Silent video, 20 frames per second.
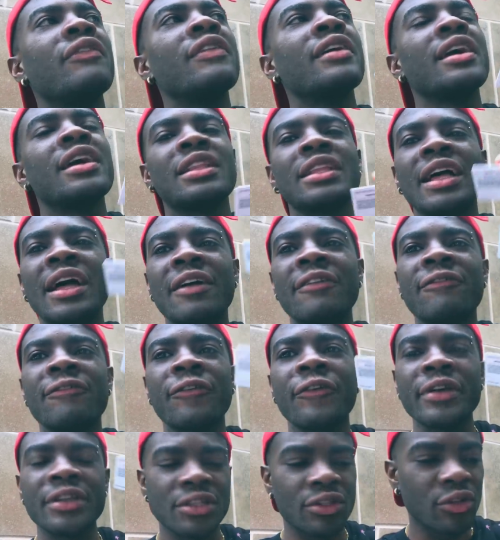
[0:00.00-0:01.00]
you to get like
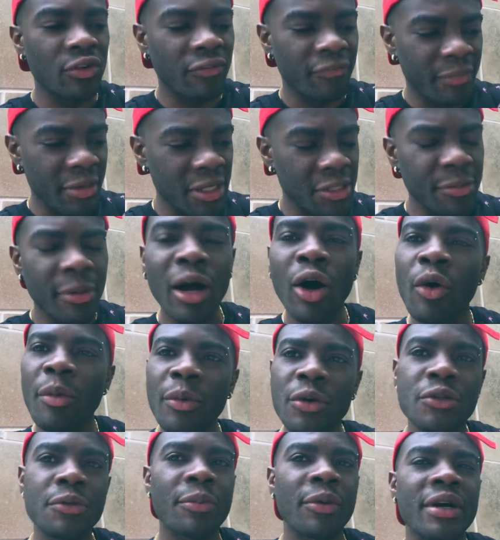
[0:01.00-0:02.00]
free stuff based on how
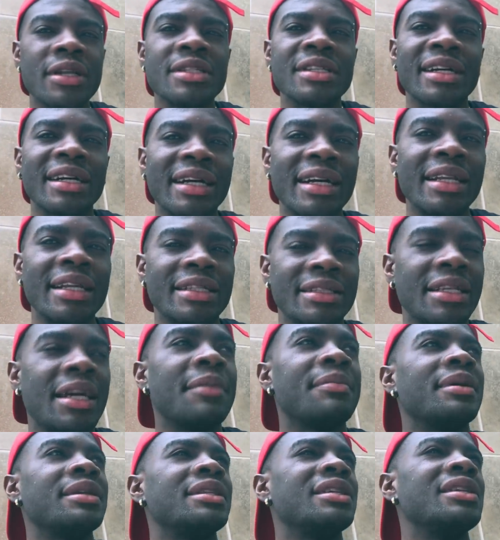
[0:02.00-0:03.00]
much points you collect
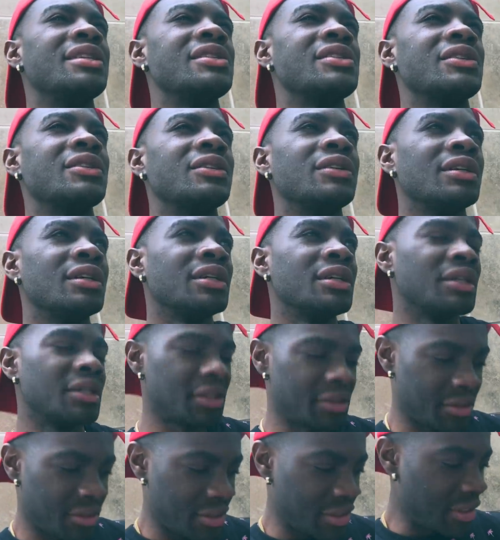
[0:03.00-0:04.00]
type of thing. So
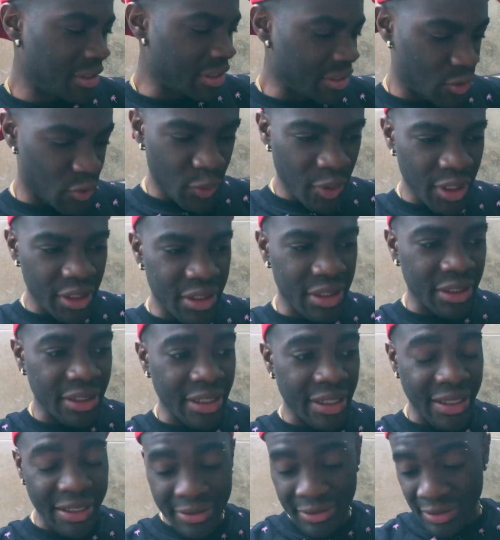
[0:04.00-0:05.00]
it's worth it,
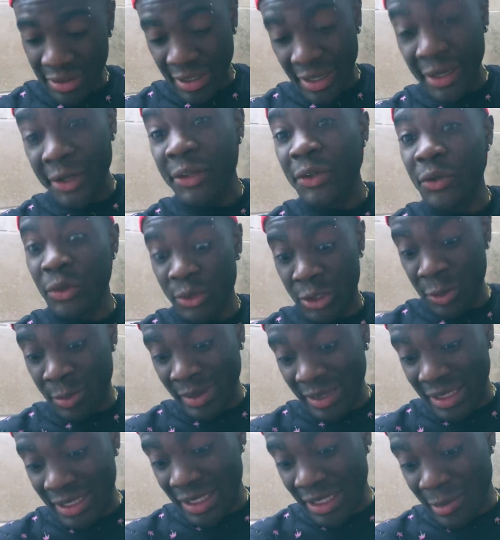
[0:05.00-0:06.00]
huh? And the youth
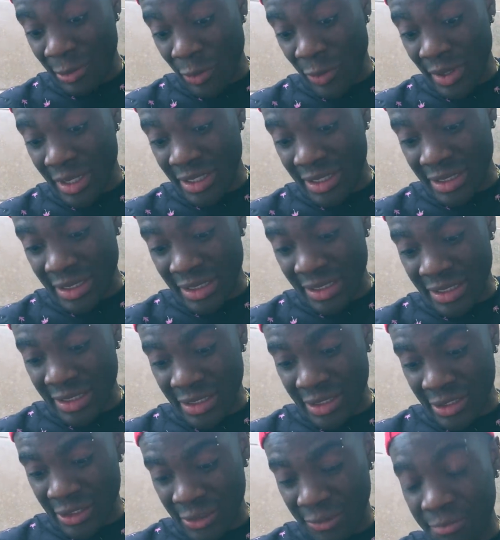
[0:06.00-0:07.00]
spot in my wallet and
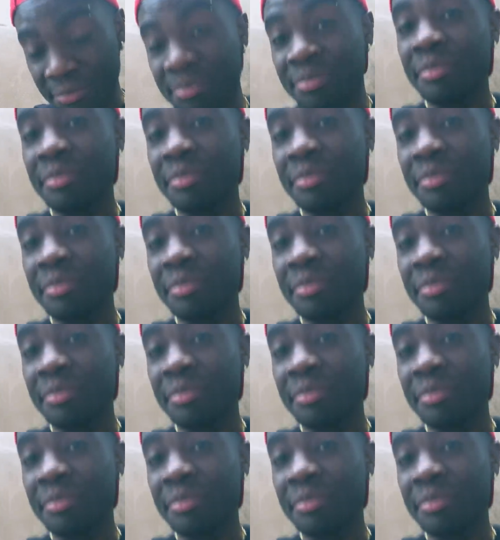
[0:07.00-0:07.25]
say, yo,